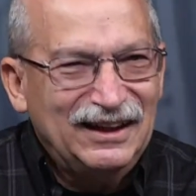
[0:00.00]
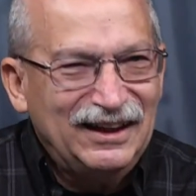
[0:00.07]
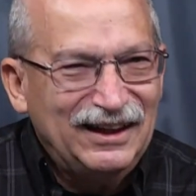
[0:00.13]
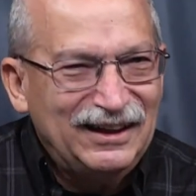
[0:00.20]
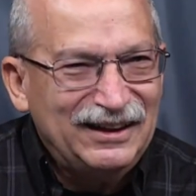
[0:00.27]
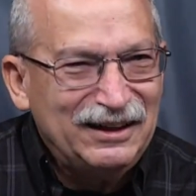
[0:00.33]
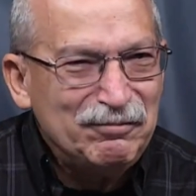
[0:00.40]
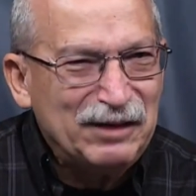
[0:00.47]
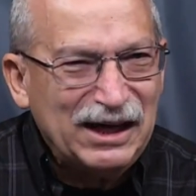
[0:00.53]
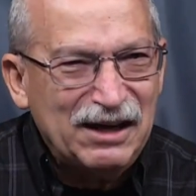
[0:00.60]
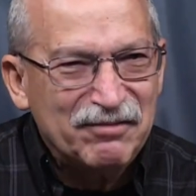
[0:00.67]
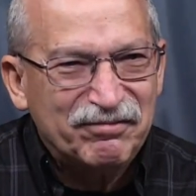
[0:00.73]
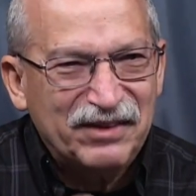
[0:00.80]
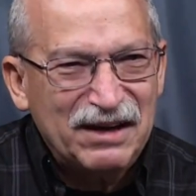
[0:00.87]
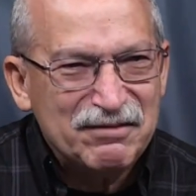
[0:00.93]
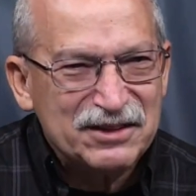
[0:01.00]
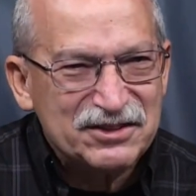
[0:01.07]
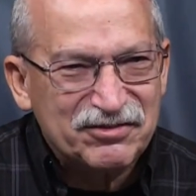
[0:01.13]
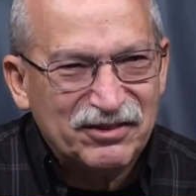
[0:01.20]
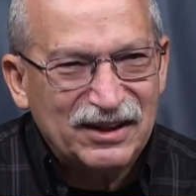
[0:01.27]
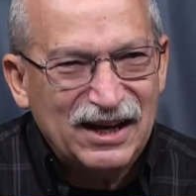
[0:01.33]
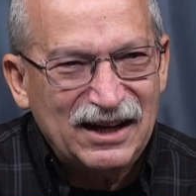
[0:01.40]
And he became famous
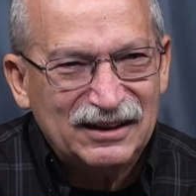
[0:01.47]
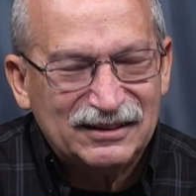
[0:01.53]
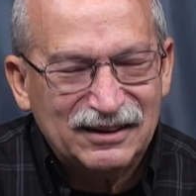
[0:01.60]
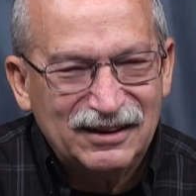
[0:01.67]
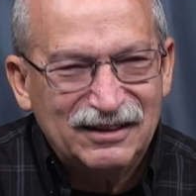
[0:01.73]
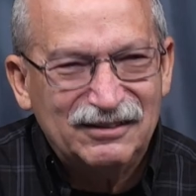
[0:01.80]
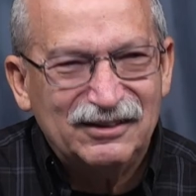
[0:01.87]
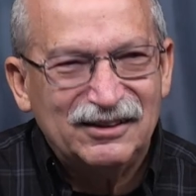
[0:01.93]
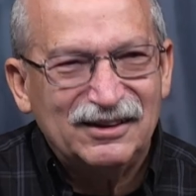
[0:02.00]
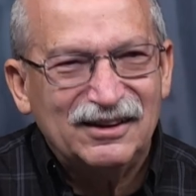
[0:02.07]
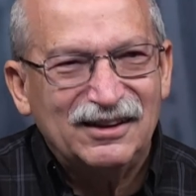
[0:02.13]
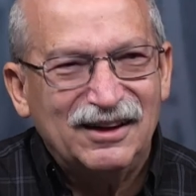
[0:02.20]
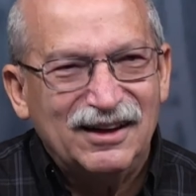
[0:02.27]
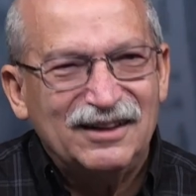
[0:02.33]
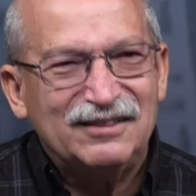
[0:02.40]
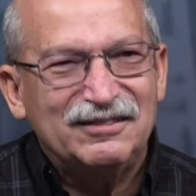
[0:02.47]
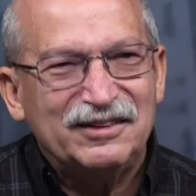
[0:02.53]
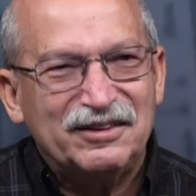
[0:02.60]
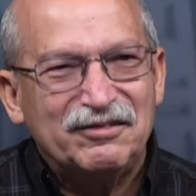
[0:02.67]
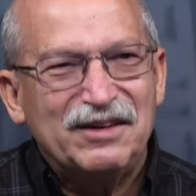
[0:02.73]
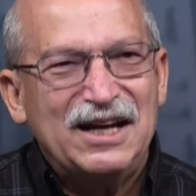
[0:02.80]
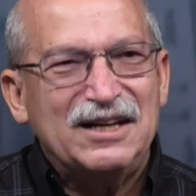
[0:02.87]
for that uh, early on
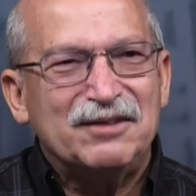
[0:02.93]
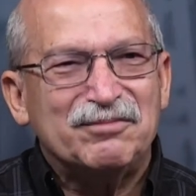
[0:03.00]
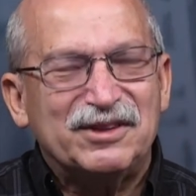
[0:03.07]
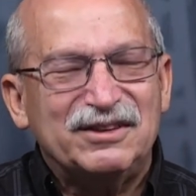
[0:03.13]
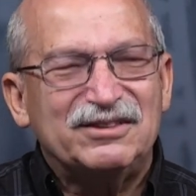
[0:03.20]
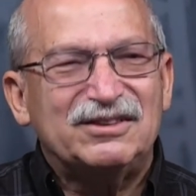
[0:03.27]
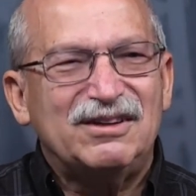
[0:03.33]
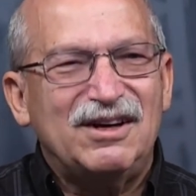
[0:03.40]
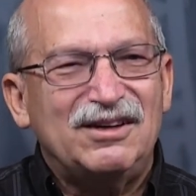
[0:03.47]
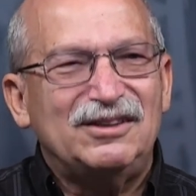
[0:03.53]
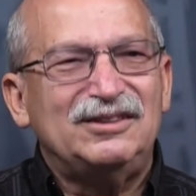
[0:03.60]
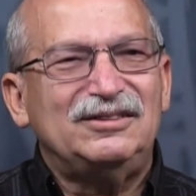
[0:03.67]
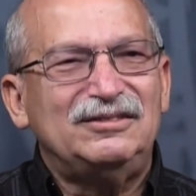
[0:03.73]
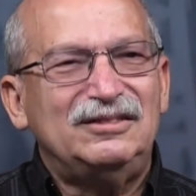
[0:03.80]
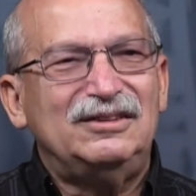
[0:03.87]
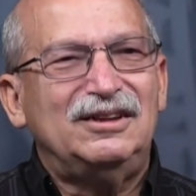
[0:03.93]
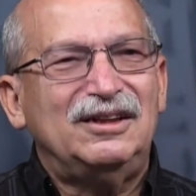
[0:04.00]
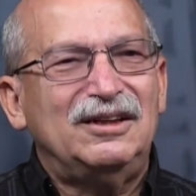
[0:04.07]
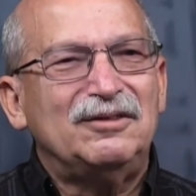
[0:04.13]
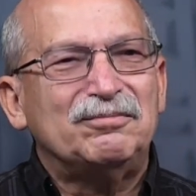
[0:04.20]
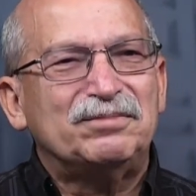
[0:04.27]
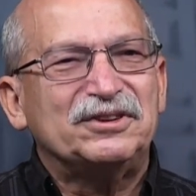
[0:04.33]
with the random control
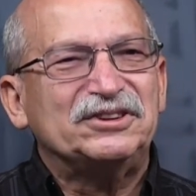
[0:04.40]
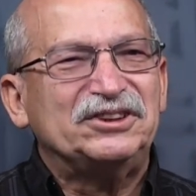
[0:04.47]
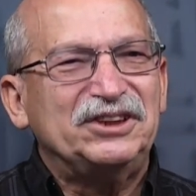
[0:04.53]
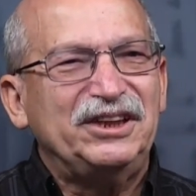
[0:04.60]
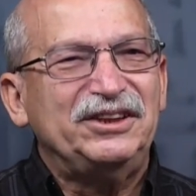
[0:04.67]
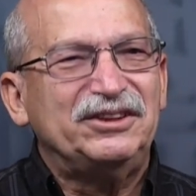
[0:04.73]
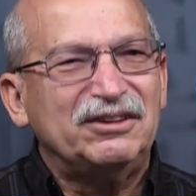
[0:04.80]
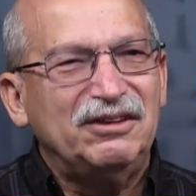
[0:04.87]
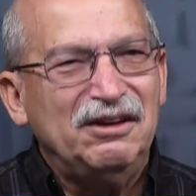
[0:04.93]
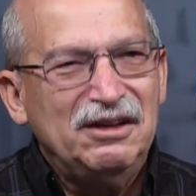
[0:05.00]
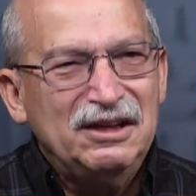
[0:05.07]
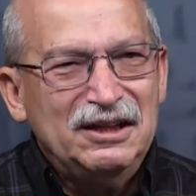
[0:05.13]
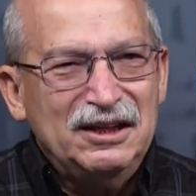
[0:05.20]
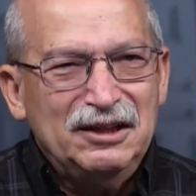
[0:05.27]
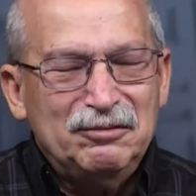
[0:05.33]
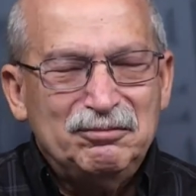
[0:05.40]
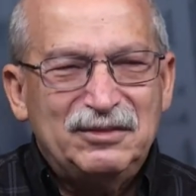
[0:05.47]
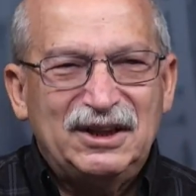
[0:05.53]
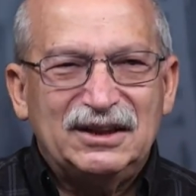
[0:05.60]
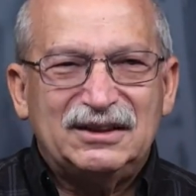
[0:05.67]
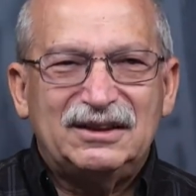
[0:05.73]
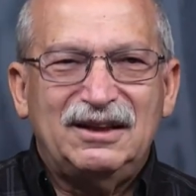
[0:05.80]
uh, procedure.
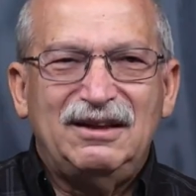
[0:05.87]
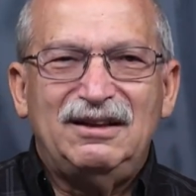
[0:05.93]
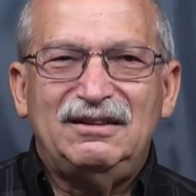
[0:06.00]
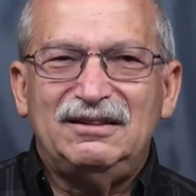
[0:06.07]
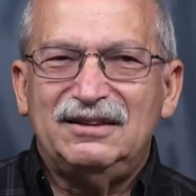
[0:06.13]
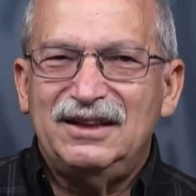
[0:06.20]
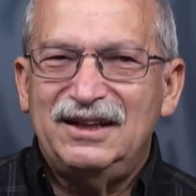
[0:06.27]
But uh,